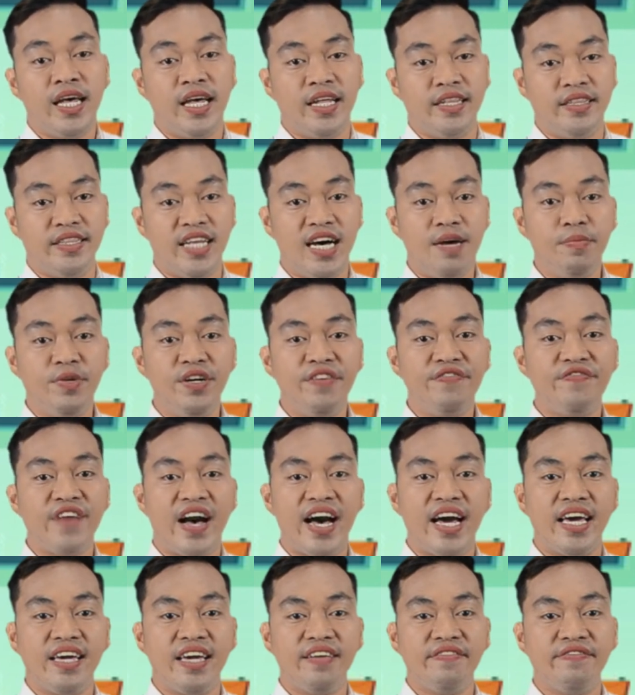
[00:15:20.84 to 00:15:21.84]
Number
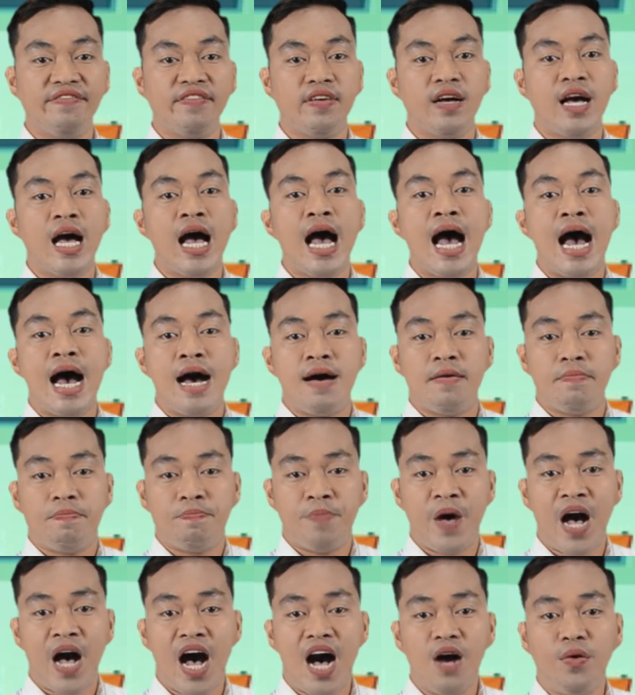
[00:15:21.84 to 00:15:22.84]
5.
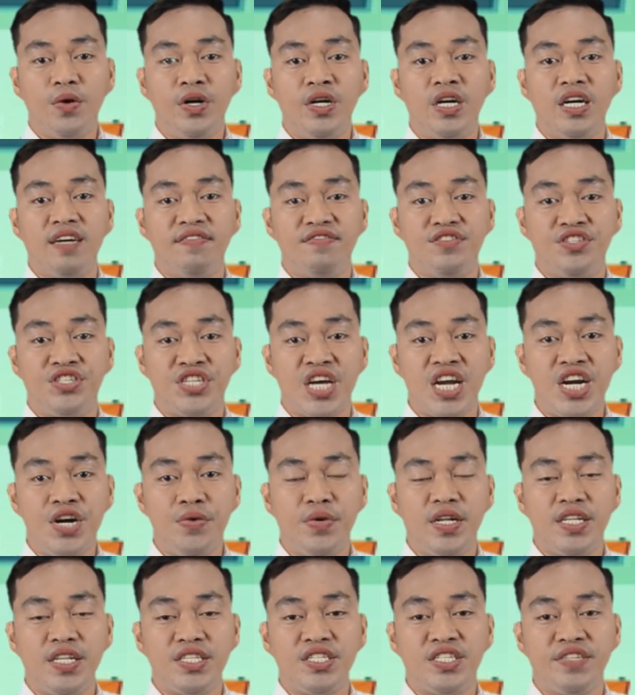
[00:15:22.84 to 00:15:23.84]
Power of
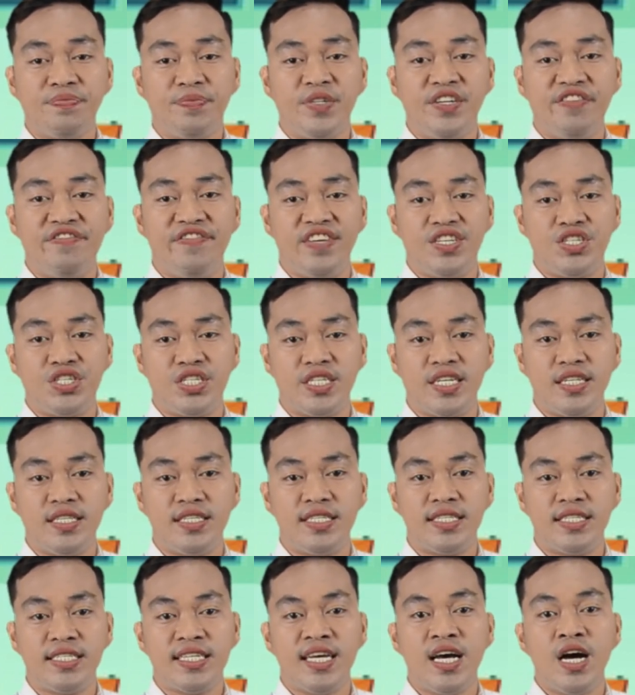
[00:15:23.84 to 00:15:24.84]
general
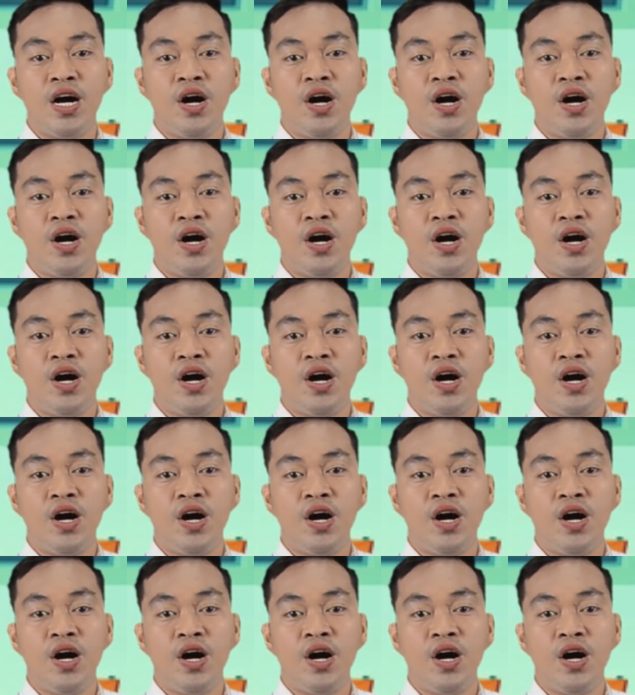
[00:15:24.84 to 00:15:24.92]
supervisions